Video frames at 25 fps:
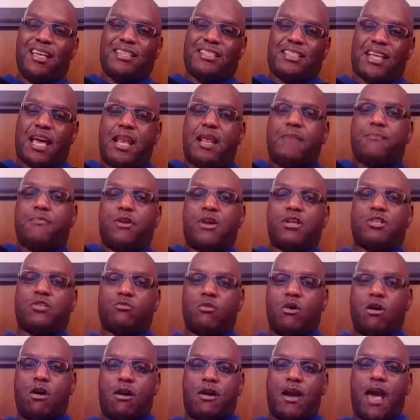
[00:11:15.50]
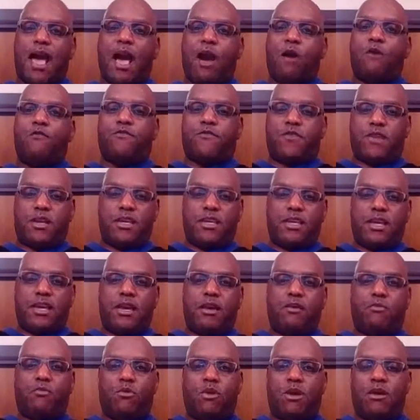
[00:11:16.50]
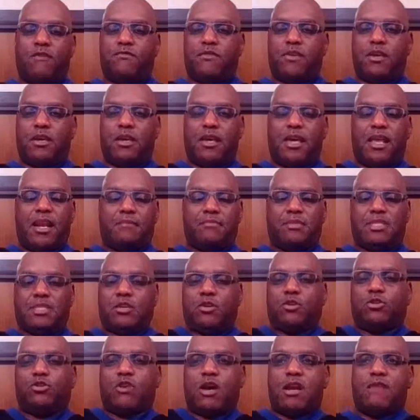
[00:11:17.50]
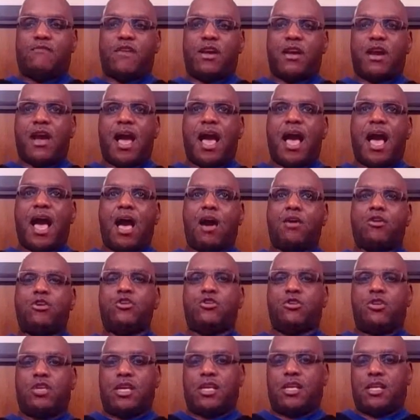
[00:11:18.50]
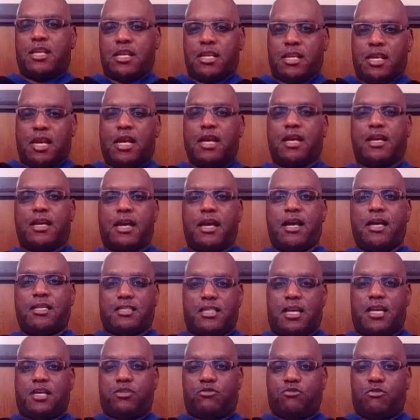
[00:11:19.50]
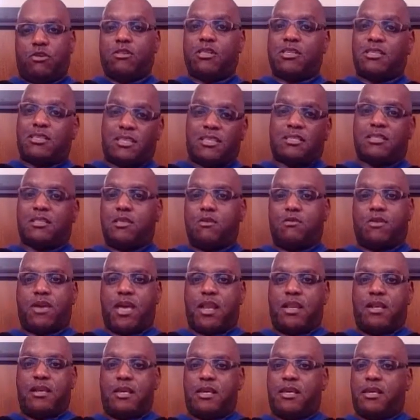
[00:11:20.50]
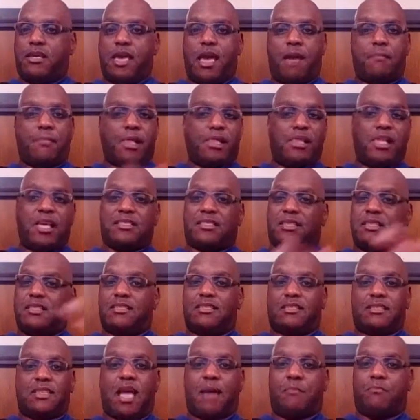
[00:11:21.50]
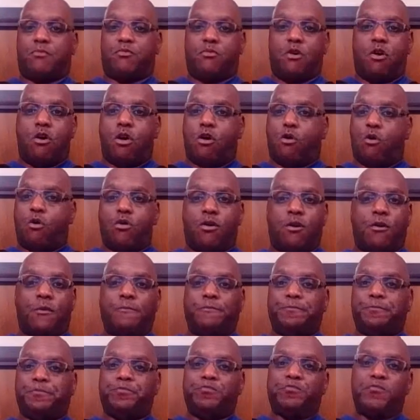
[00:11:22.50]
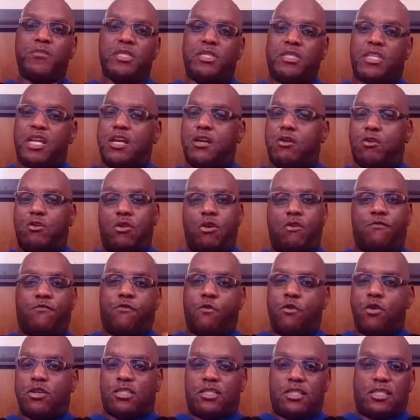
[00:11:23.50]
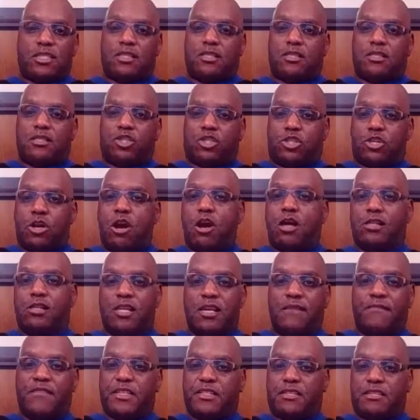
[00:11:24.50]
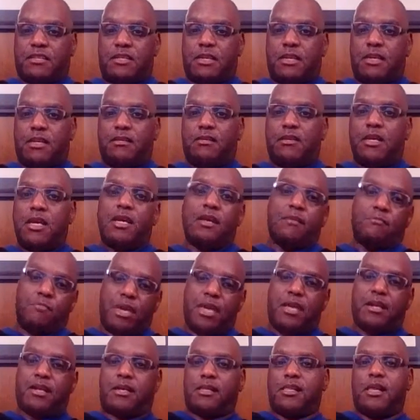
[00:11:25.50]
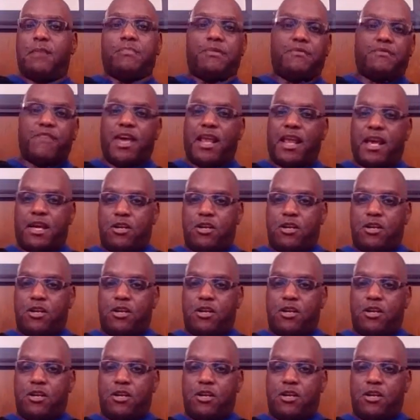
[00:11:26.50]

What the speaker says: Teddy Bridgewater out for the year with, and I'm still trying to figure out how do you get in a non-contact drill a dislocated kneecap unless he stepped wrong or did an unfortunate Sean Livingston, being a Clipper fan.